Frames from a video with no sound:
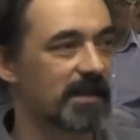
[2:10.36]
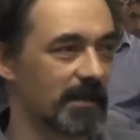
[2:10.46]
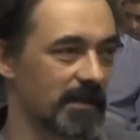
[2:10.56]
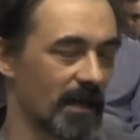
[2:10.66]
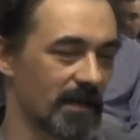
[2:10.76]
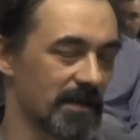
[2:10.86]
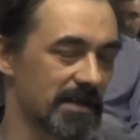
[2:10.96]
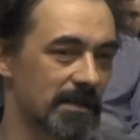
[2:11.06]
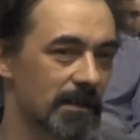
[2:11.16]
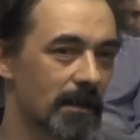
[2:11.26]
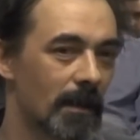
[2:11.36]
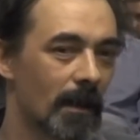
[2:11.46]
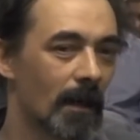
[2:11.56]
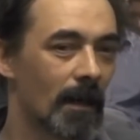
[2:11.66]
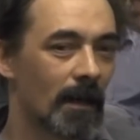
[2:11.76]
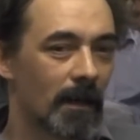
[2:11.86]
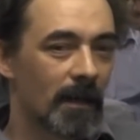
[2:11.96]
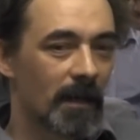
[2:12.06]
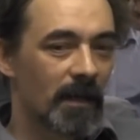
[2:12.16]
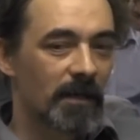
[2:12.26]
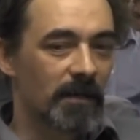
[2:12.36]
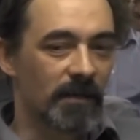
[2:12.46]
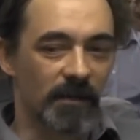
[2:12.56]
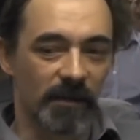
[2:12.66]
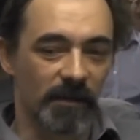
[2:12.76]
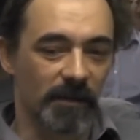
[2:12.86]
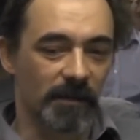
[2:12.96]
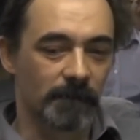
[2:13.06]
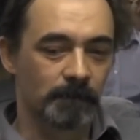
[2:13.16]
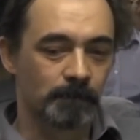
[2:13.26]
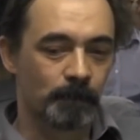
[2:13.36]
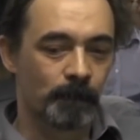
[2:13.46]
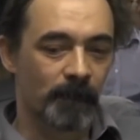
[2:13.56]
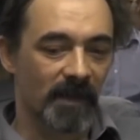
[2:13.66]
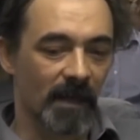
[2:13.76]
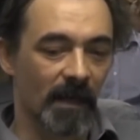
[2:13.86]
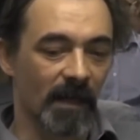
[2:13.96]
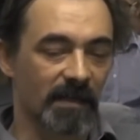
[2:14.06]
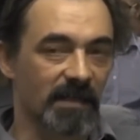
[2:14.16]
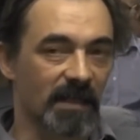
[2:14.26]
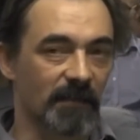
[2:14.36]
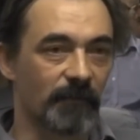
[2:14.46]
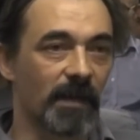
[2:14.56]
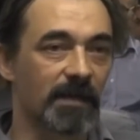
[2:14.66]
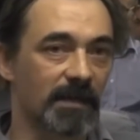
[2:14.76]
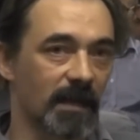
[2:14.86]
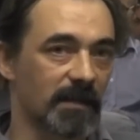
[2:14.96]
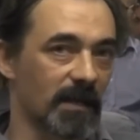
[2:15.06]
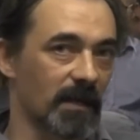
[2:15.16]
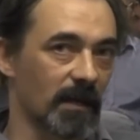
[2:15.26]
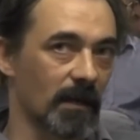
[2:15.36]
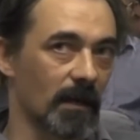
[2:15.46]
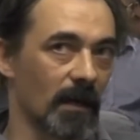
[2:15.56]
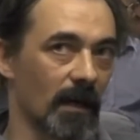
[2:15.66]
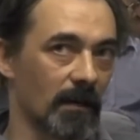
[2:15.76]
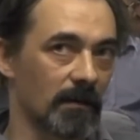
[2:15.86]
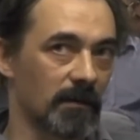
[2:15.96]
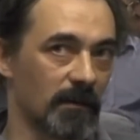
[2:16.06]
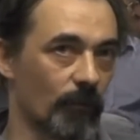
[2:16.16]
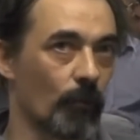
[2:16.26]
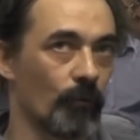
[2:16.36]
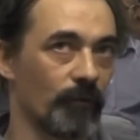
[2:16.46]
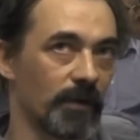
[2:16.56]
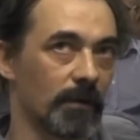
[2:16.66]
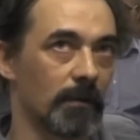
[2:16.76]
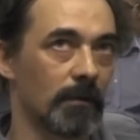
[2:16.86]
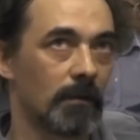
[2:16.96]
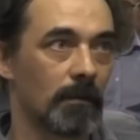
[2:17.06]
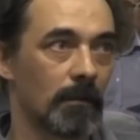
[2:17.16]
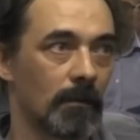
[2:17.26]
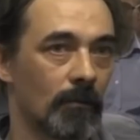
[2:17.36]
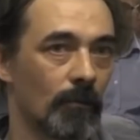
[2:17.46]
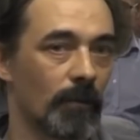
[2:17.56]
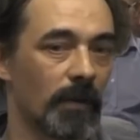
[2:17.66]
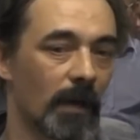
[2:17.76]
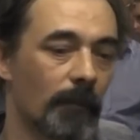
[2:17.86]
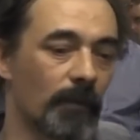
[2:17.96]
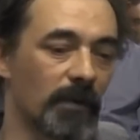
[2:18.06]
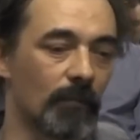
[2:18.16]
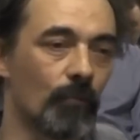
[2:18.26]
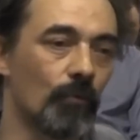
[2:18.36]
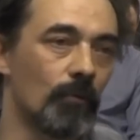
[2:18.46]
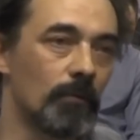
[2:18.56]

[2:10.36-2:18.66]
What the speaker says: as they say, a officer is not a job, it's a diagnosis. And this conflict